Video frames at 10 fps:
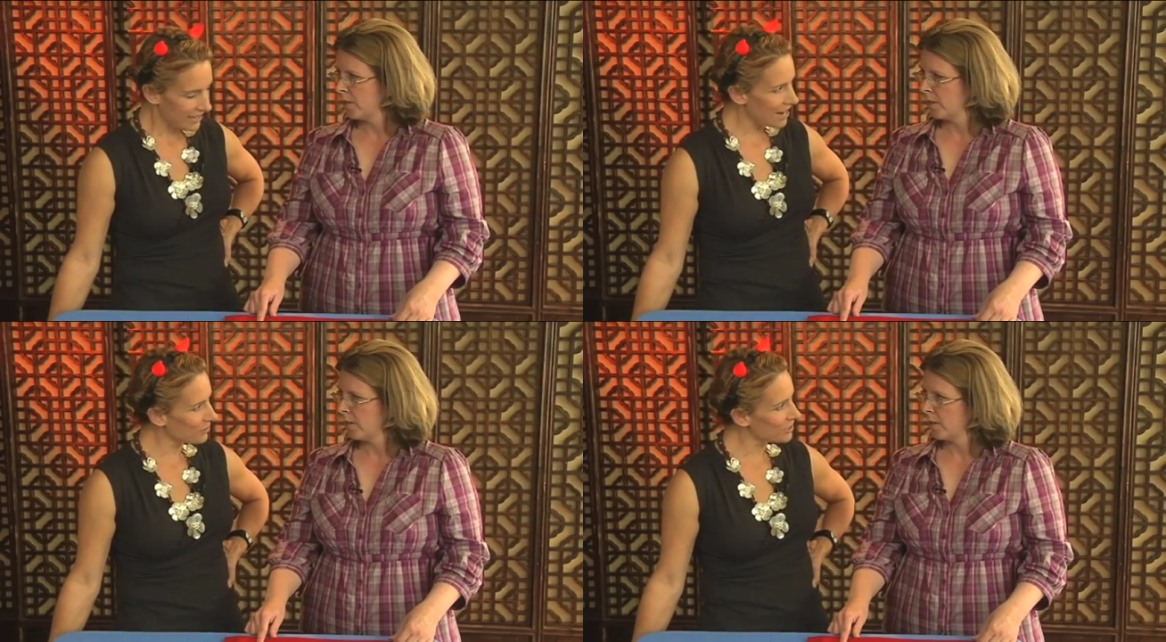
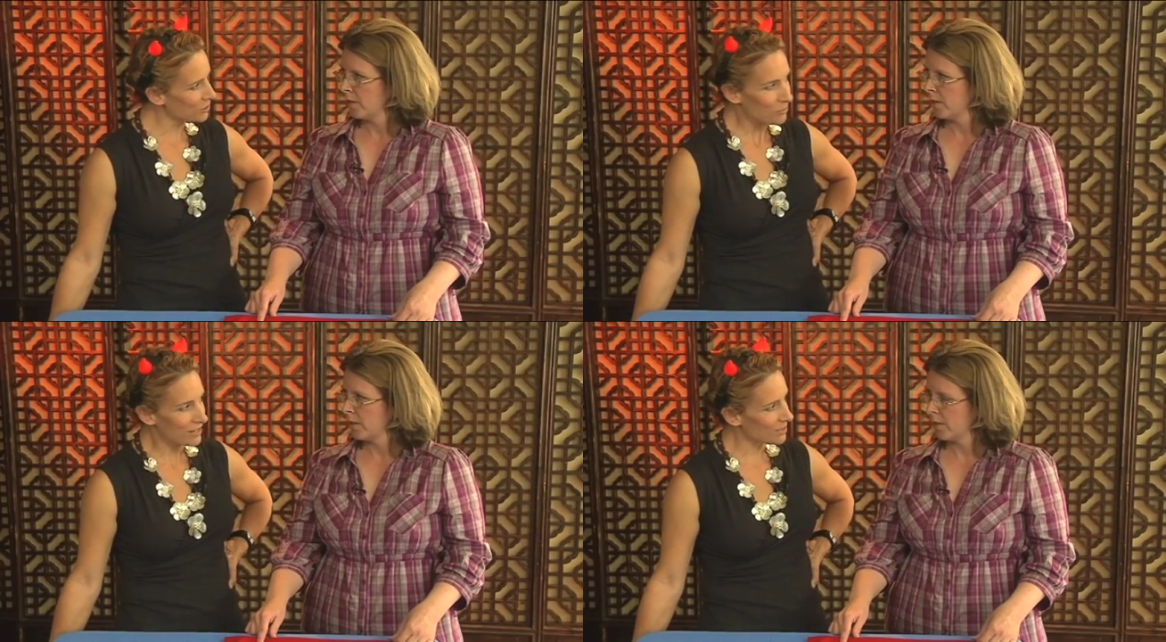Speaker 1: Now, did you
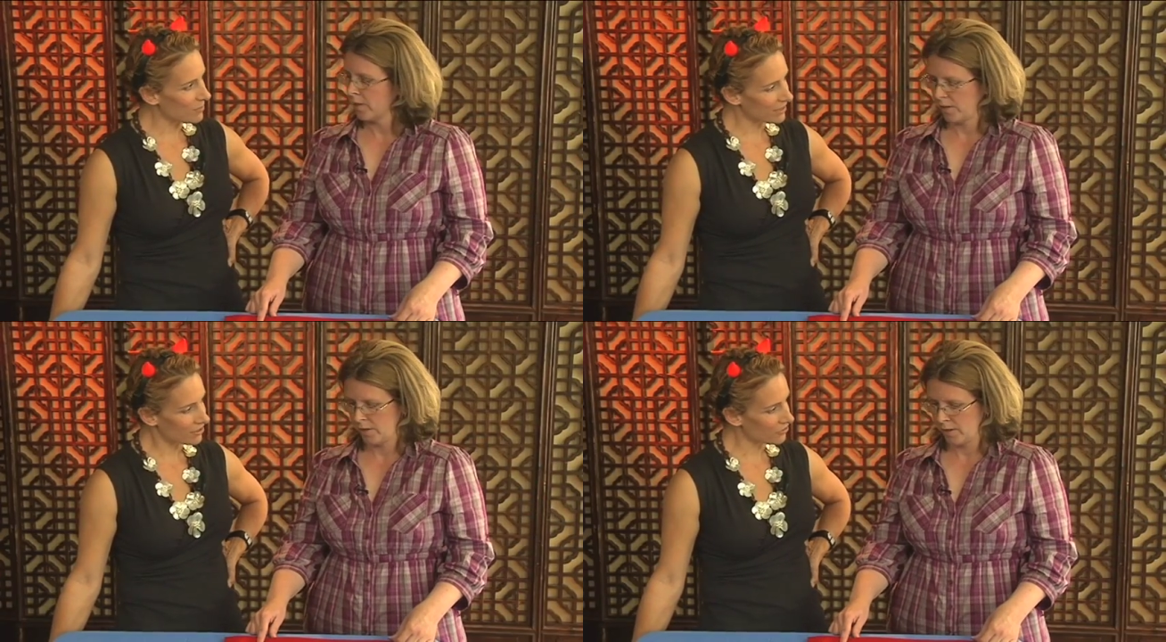bring some
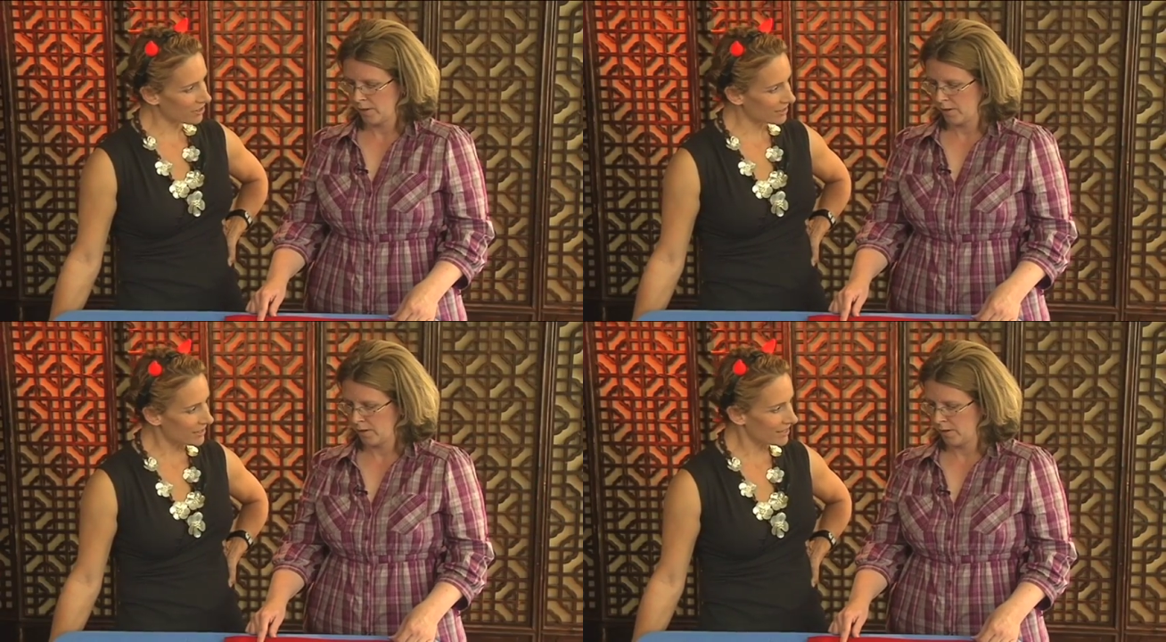pictures for
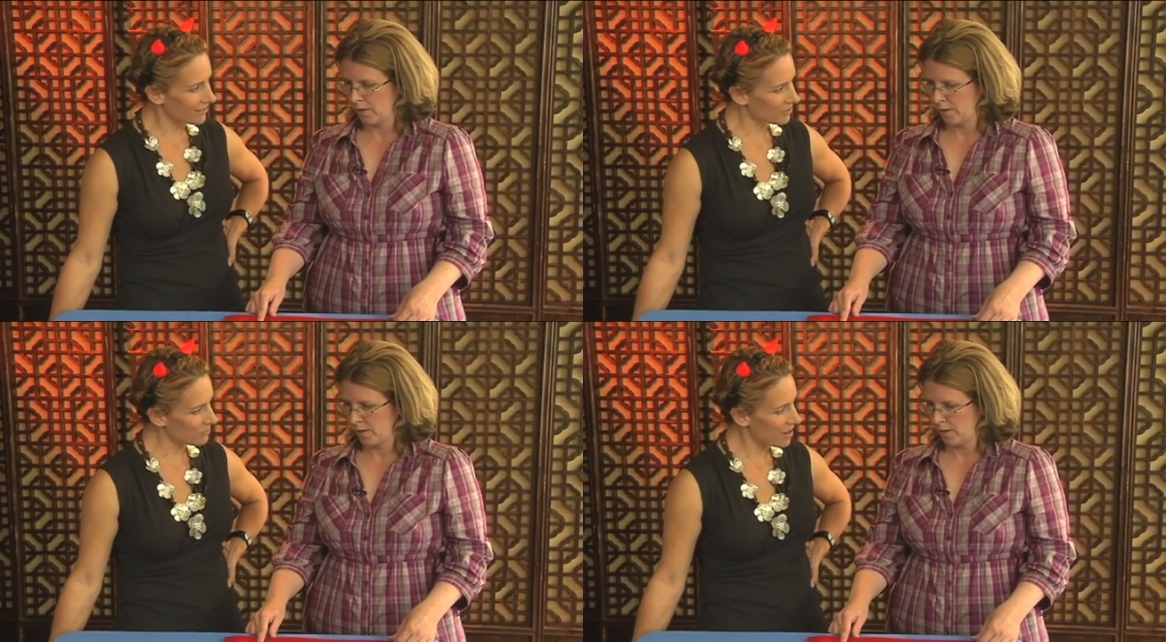us to see of
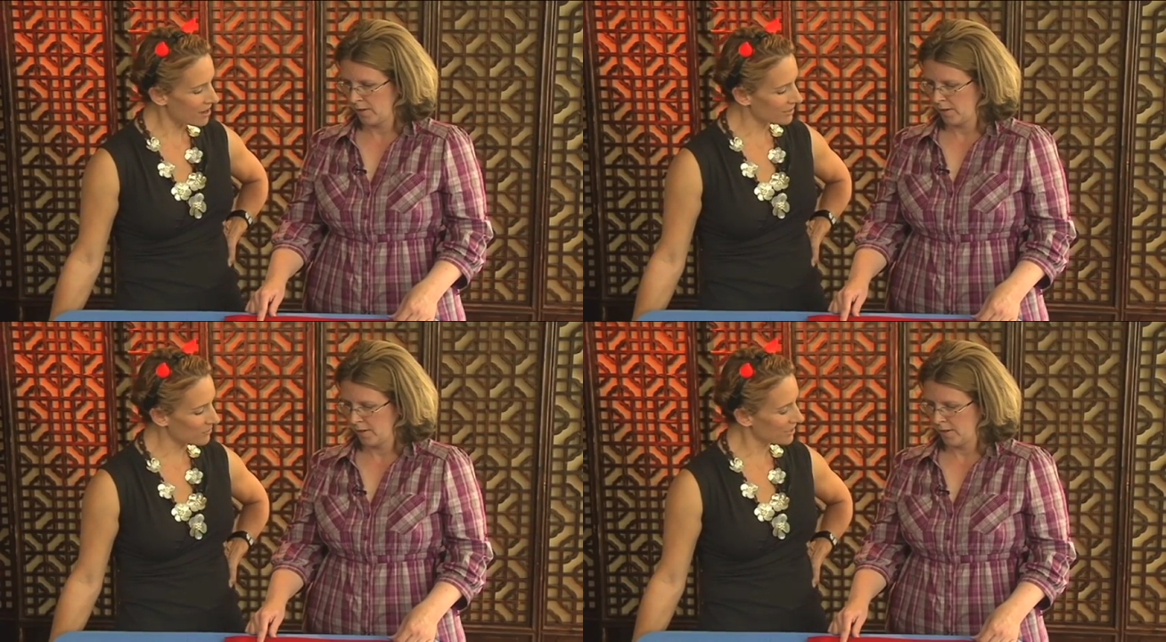some
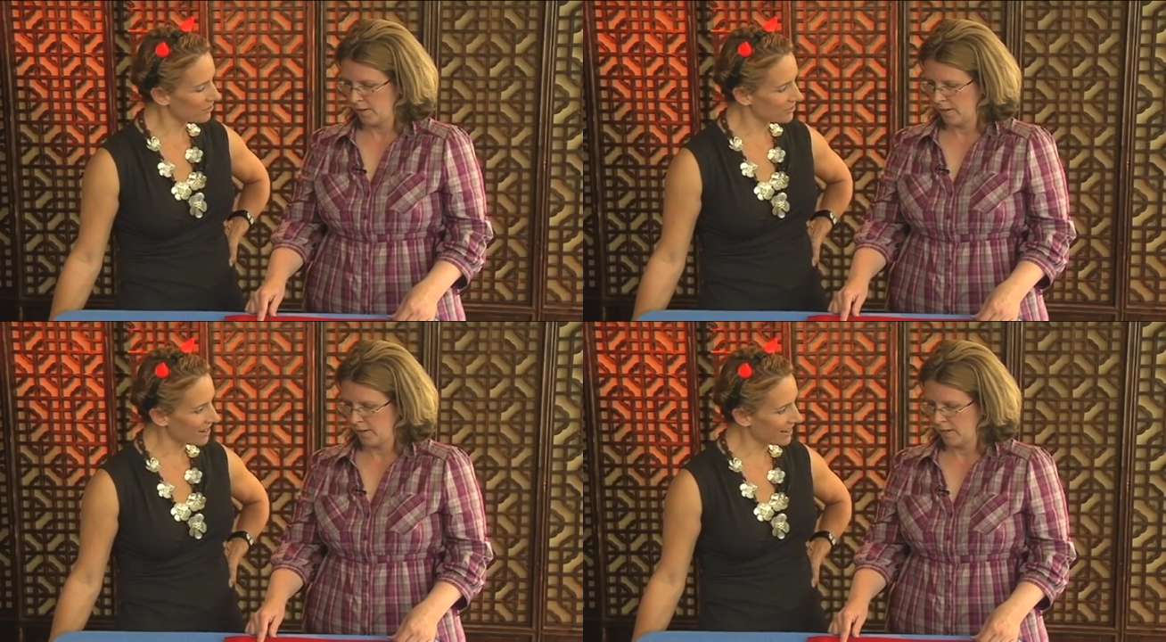costumes that
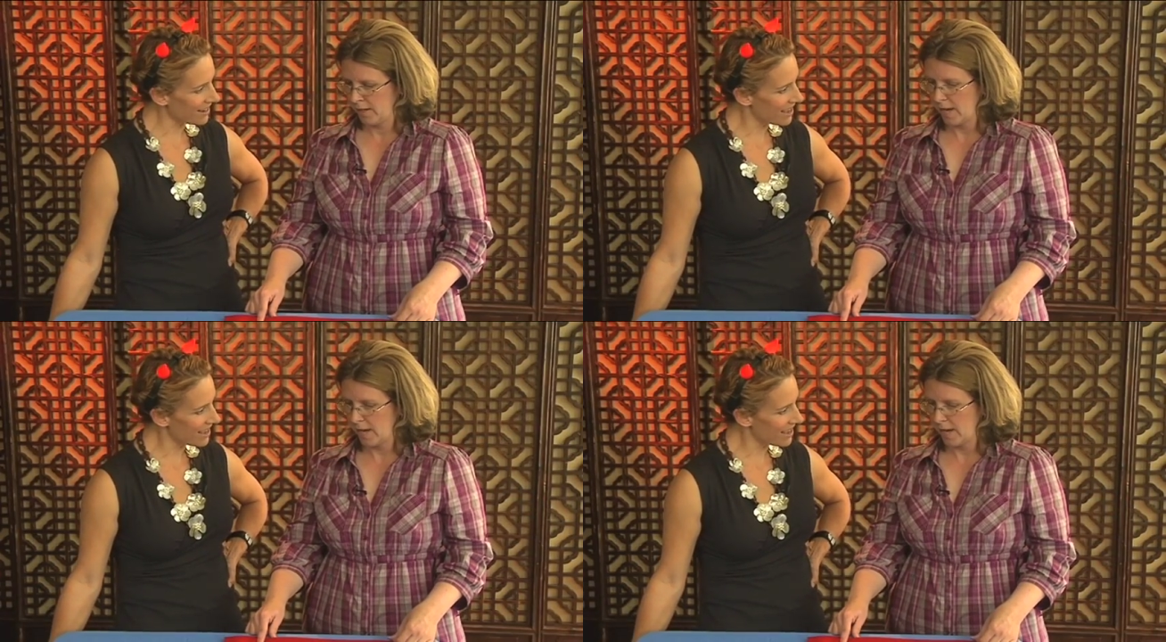you've done?